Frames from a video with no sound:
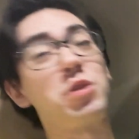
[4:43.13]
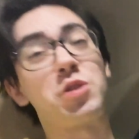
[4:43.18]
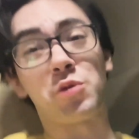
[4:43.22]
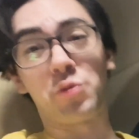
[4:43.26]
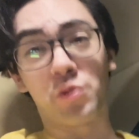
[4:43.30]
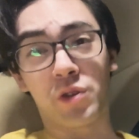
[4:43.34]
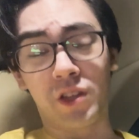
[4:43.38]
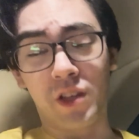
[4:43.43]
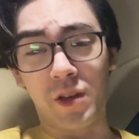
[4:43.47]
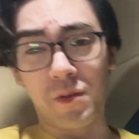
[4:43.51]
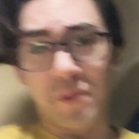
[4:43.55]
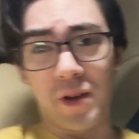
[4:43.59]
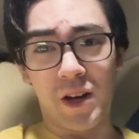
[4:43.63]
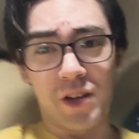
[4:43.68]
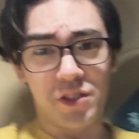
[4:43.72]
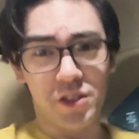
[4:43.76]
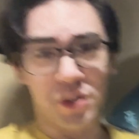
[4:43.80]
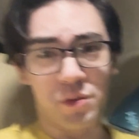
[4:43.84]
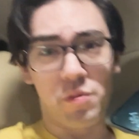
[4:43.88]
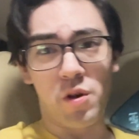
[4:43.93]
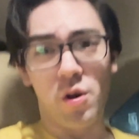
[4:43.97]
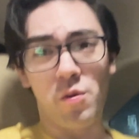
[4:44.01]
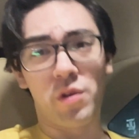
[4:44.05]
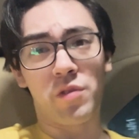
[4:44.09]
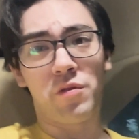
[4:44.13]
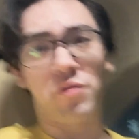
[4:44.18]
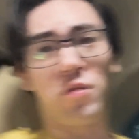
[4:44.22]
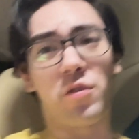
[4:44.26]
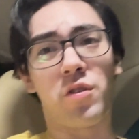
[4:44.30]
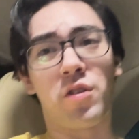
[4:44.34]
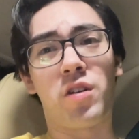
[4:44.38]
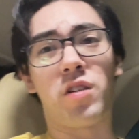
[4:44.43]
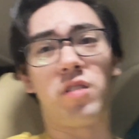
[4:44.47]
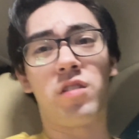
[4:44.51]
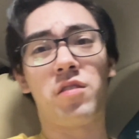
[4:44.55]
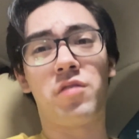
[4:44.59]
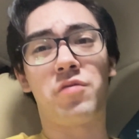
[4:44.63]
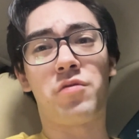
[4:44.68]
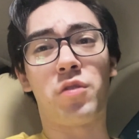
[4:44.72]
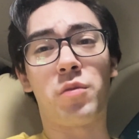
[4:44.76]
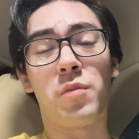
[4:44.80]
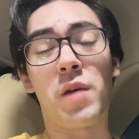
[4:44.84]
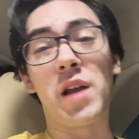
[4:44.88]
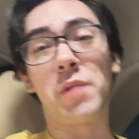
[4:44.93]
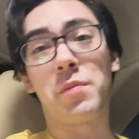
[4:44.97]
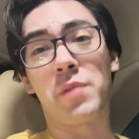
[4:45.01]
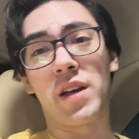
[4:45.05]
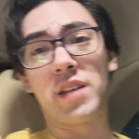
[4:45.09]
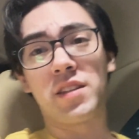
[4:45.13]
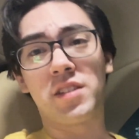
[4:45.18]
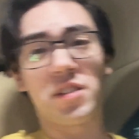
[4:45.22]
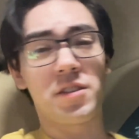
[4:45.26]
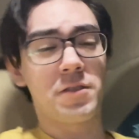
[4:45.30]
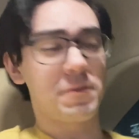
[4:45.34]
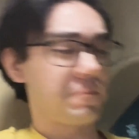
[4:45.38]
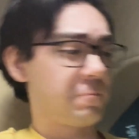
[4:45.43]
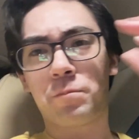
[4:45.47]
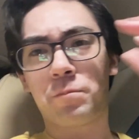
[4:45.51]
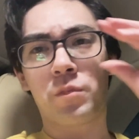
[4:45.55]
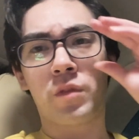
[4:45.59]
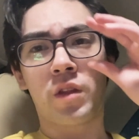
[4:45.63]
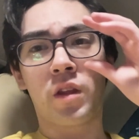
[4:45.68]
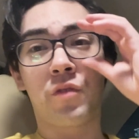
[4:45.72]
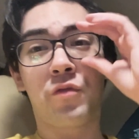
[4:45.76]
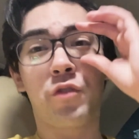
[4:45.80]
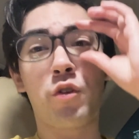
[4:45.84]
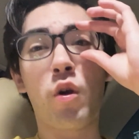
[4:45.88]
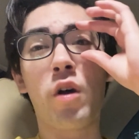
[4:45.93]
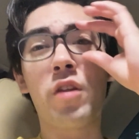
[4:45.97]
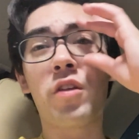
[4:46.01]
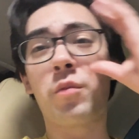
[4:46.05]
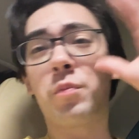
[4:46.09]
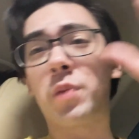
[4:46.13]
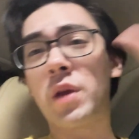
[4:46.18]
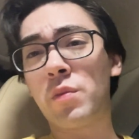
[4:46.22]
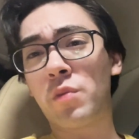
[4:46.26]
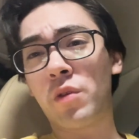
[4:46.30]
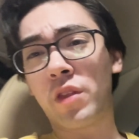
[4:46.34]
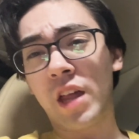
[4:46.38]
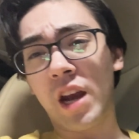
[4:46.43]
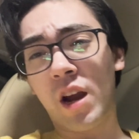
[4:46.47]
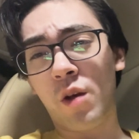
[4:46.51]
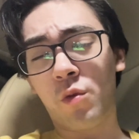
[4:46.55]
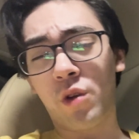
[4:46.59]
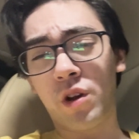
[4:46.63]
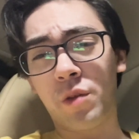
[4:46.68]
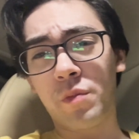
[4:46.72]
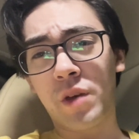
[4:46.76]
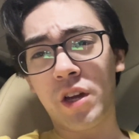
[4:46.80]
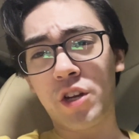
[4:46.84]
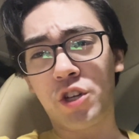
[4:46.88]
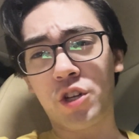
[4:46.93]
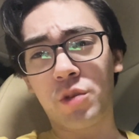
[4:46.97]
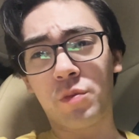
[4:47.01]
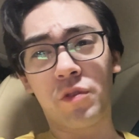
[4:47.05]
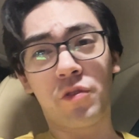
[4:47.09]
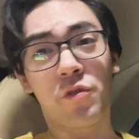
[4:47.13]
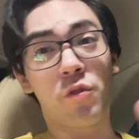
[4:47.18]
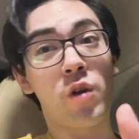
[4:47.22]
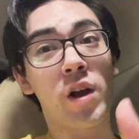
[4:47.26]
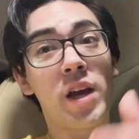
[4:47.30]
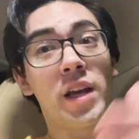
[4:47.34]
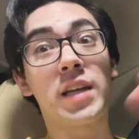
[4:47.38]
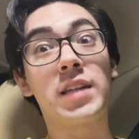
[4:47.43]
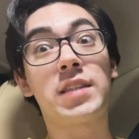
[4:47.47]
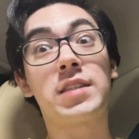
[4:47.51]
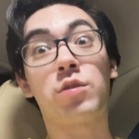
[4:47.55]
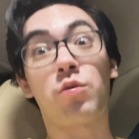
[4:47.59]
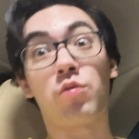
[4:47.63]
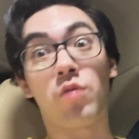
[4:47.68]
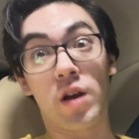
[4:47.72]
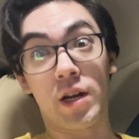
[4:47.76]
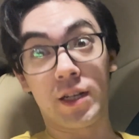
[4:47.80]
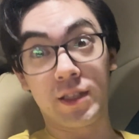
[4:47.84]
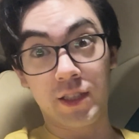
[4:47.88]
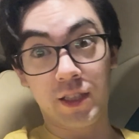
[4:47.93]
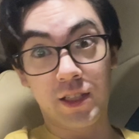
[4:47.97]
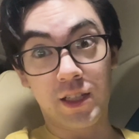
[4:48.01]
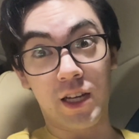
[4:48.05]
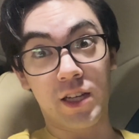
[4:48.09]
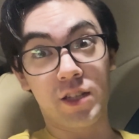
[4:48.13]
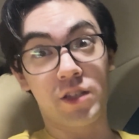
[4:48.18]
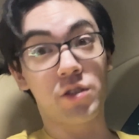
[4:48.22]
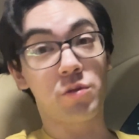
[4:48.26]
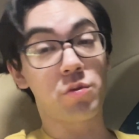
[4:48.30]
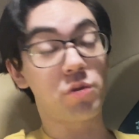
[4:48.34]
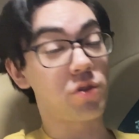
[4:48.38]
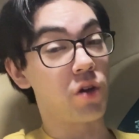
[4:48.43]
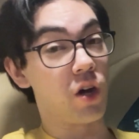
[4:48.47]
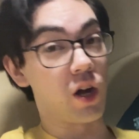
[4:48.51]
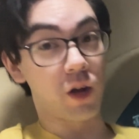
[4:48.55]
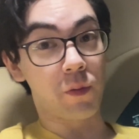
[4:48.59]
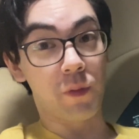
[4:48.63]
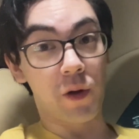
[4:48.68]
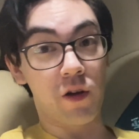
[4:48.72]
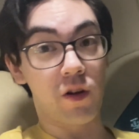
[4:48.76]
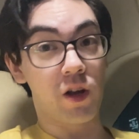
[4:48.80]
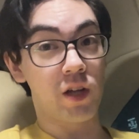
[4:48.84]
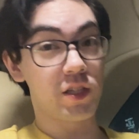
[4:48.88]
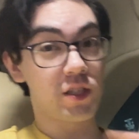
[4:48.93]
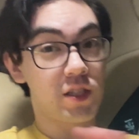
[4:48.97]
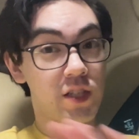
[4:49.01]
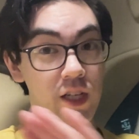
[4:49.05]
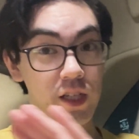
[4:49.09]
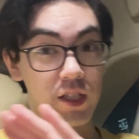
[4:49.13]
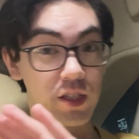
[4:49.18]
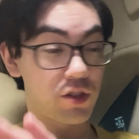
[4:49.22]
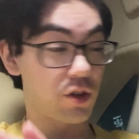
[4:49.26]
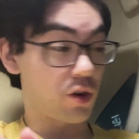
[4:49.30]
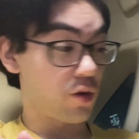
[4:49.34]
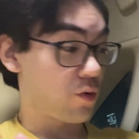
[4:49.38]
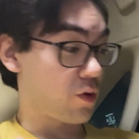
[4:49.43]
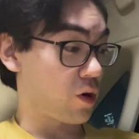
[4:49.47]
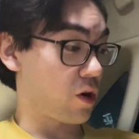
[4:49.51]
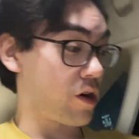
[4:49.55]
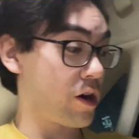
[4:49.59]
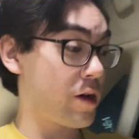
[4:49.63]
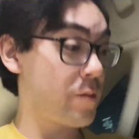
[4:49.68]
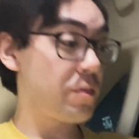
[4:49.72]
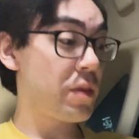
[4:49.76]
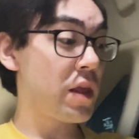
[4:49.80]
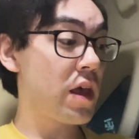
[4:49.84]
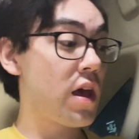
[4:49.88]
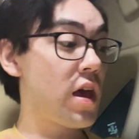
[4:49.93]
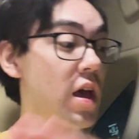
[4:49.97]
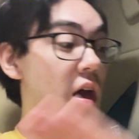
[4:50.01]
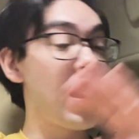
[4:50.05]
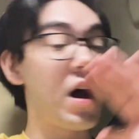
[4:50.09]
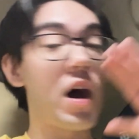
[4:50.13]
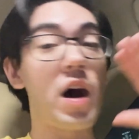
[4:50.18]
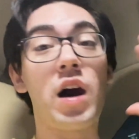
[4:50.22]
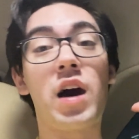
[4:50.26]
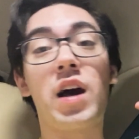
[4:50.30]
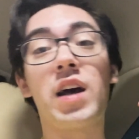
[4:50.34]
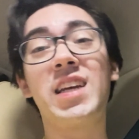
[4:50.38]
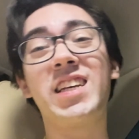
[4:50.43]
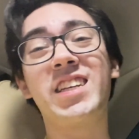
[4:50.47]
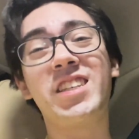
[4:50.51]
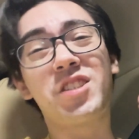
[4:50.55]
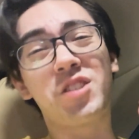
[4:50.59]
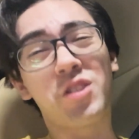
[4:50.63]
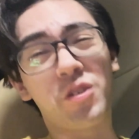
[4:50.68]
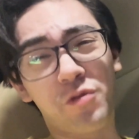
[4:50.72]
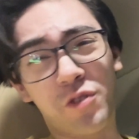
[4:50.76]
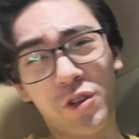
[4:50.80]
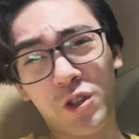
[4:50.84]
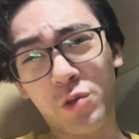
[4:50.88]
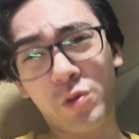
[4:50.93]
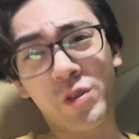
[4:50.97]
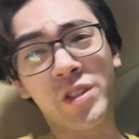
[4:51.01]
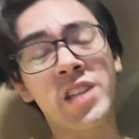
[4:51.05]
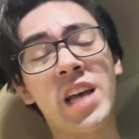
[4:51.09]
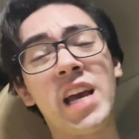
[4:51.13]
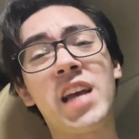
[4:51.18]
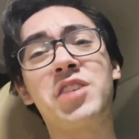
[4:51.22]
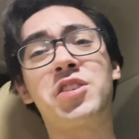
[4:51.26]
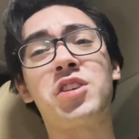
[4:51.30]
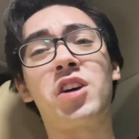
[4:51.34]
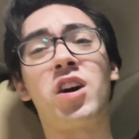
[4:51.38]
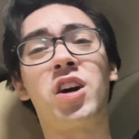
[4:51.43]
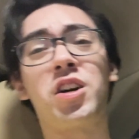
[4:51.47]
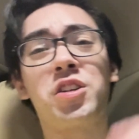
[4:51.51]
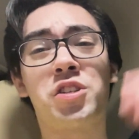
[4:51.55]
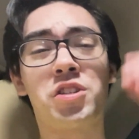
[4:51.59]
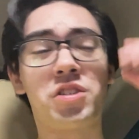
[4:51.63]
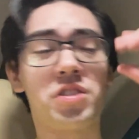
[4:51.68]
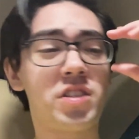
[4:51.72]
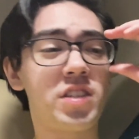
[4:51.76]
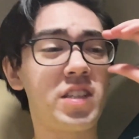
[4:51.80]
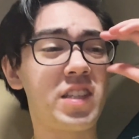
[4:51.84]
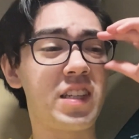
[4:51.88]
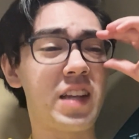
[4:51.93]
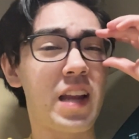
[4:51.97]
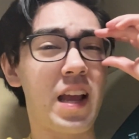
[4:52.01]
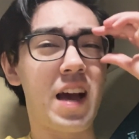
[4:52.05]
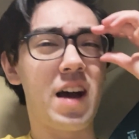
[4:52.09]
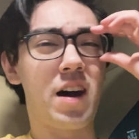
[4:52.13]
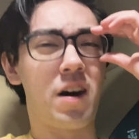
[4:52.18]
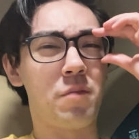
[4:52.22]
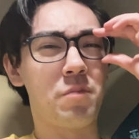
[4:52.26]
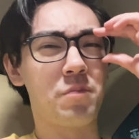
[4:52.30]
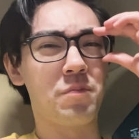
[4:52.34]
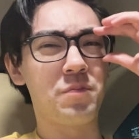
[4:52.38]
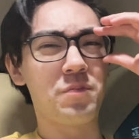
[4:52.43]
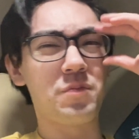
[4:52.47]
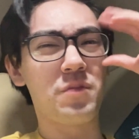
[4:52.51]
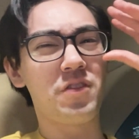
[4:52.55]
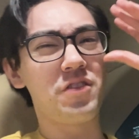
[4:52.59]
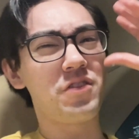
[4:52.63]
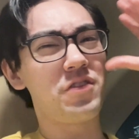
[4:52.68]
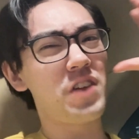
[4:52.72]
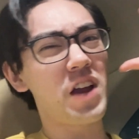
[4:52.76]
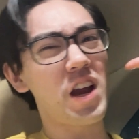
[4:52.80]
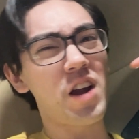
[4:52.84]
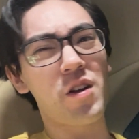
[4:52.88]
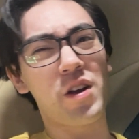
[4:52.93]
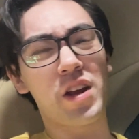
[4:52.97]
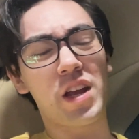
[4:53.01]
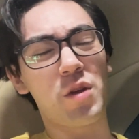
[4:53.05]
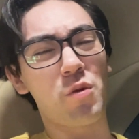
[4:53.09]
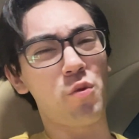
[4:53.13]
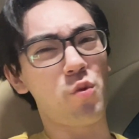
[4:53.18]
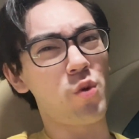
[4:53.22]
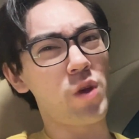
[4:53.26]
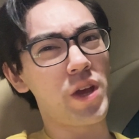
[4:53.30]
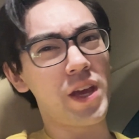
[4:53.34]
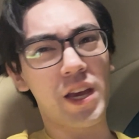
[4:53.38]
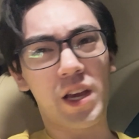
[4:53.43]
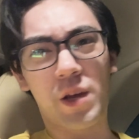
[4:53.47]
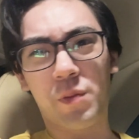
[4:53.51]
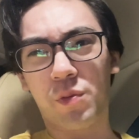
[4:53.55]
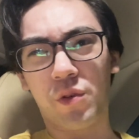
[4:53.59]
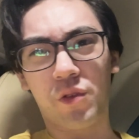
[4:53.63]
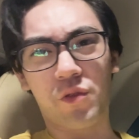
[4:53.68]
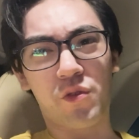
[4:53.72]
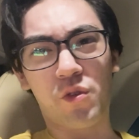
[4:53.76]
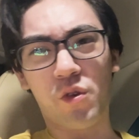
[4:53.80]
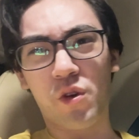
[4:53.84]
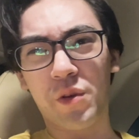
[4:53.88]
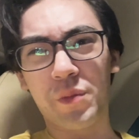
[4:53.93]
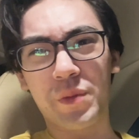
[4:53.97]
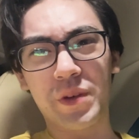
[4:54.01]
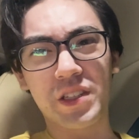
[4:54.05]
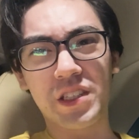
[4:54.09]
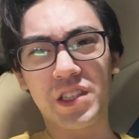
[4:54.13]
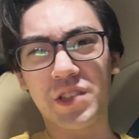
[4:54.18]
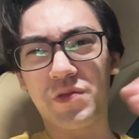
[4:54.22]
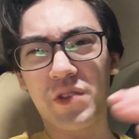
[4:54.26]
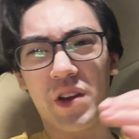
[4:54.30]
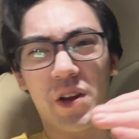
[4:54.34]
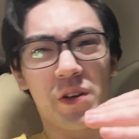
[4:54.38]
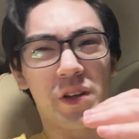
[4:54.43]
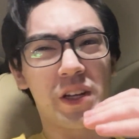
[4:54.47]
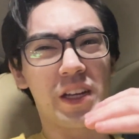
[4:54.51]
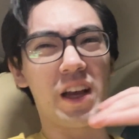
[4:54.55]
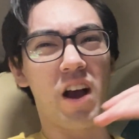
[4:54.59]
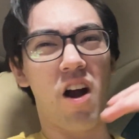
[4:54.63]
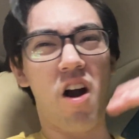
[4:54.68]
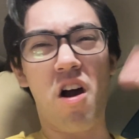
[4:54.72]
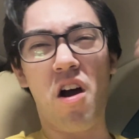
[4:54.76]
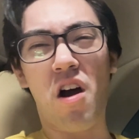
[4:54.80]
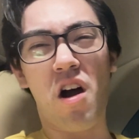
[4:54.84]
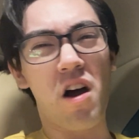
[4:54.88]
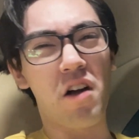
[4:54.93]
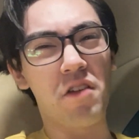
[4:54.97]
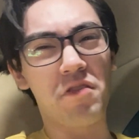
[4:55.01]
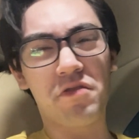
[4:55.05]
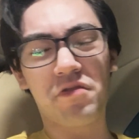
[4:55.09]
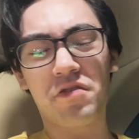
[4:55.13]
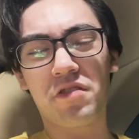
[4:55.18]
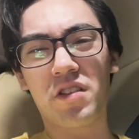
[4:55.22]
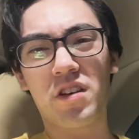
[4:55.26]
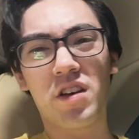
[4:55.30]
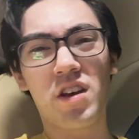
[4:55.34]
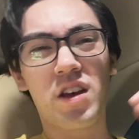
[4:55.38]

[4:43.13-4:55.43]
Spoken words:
a really embarrassing moment for Mike Pence. A few other people that I want to mention before I get to Ron DeSantis, we'll talk about Ron DeSantis, don't worry, is the first one's Asa Hutchinson. Very weak performance, very off